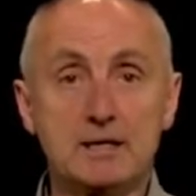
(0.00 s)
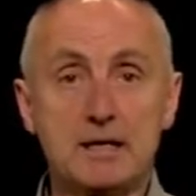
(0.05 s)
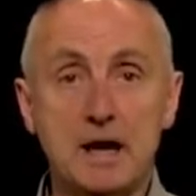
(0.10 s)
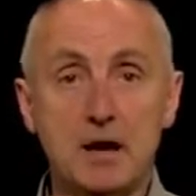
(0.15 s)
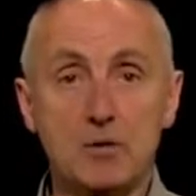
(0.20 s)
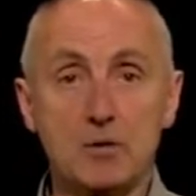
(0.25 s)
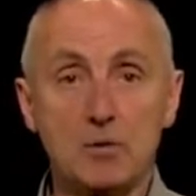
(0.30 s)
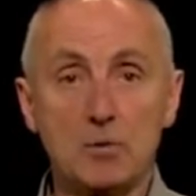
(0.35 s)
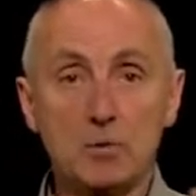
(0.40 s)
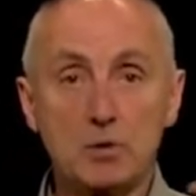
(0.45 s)

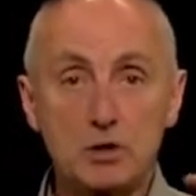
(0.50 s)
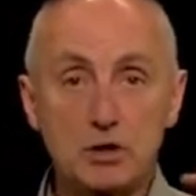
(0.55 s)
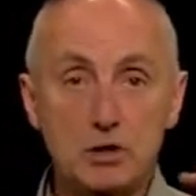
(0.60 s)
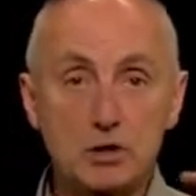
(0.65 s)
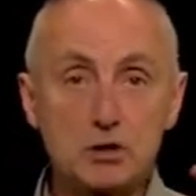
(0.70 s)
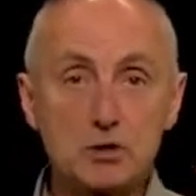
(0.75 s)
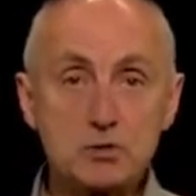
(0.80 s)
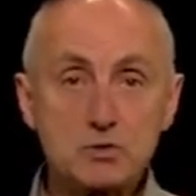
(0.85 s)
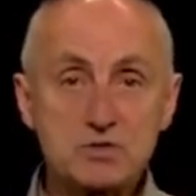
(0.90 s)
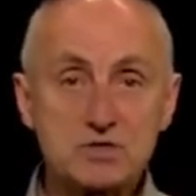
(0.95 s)
Now, we're
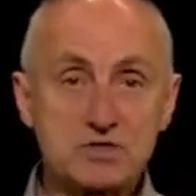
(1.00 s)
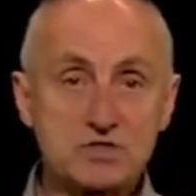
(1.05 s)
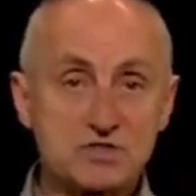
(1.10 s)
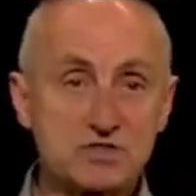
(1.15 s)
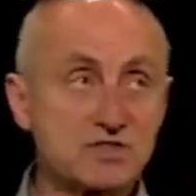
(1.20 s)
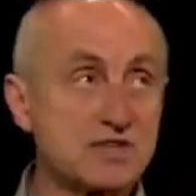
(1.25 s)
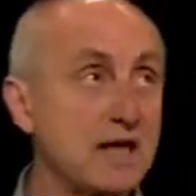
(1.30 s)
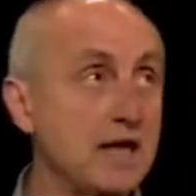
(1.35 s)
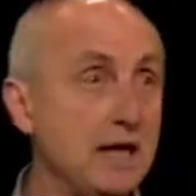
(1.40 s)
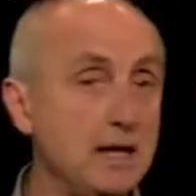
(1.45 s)
going to use the
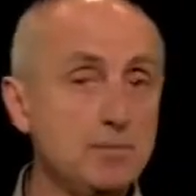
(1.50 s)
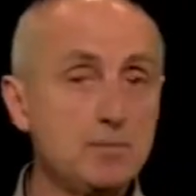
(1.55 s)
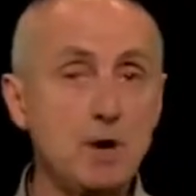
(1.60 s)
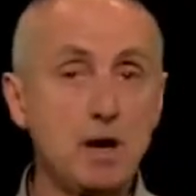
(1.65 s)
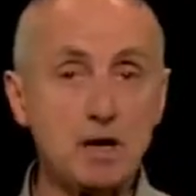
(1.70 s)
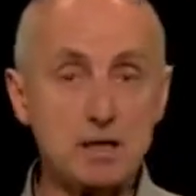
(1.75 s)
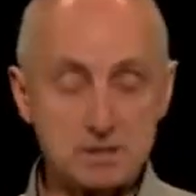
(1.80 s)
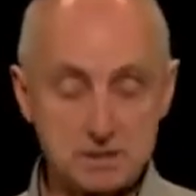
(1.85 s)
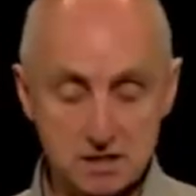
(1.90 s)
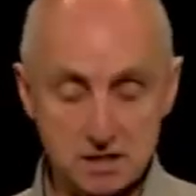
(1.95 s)

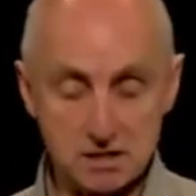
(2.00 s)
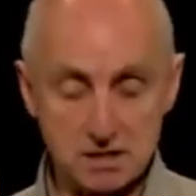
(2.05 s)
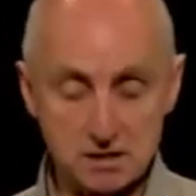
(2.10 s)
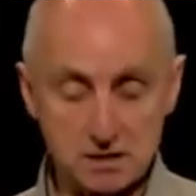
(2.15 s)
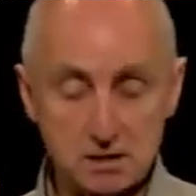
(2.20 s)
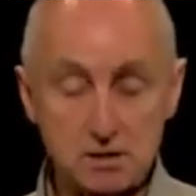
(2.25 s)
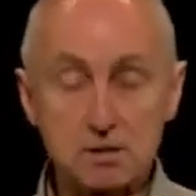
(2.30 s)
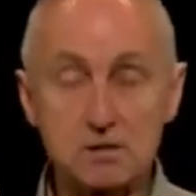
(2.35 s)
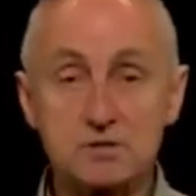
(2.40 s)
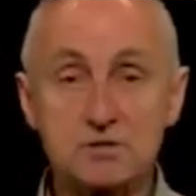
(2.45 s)
same
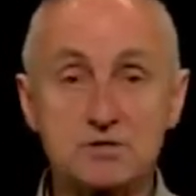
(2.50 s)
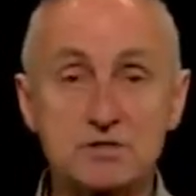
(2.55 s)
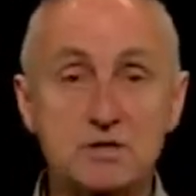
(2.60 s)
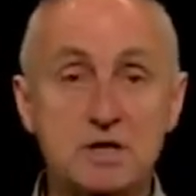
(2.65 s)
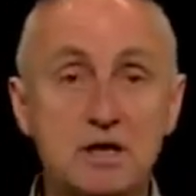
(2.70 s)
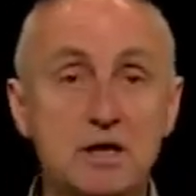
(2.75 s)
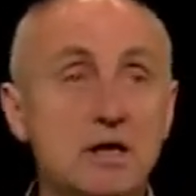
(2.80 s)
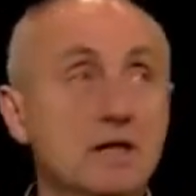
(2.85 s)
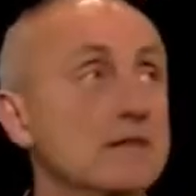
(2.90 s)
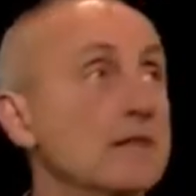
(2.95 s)

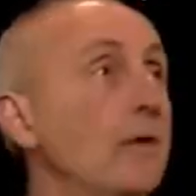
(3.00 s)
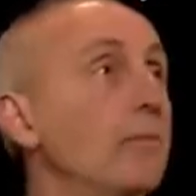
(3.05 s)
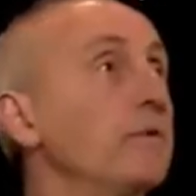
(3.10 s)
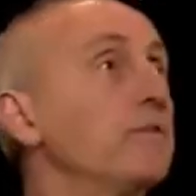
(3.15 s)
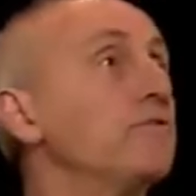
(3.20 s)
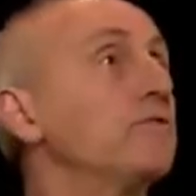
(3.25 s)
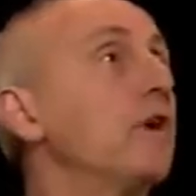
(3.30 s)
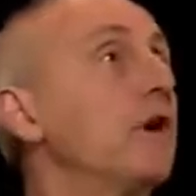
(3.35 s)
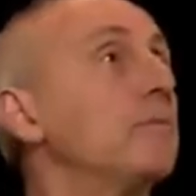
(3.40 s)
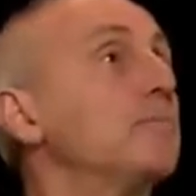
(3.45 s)
ideas
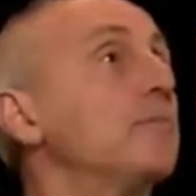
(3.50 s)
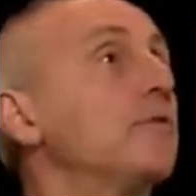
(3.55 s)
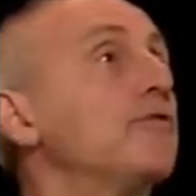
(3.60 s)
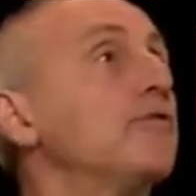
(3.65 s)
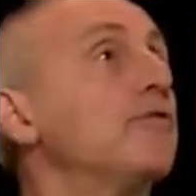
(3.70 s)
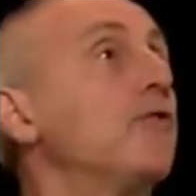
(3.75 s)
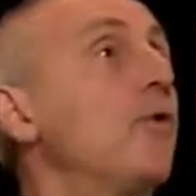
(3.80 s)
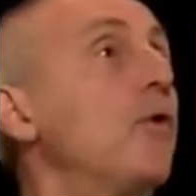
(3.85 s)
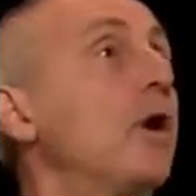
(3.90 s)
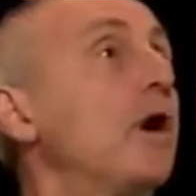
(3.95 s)
that we've done
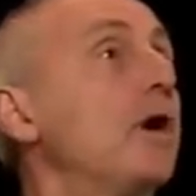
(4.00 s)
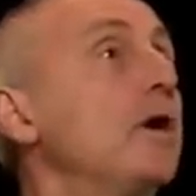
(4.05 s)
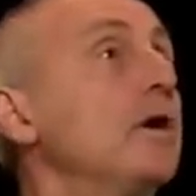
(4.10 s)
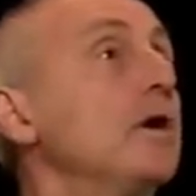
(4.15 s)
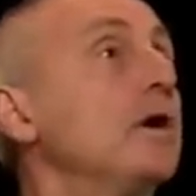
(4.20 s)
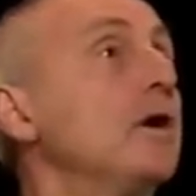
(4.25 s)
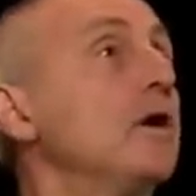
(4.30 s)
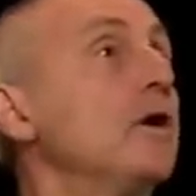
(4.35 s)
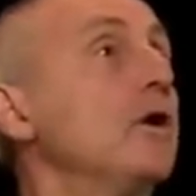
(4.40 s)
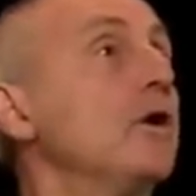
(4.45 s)

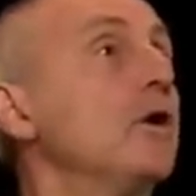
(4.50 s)
before.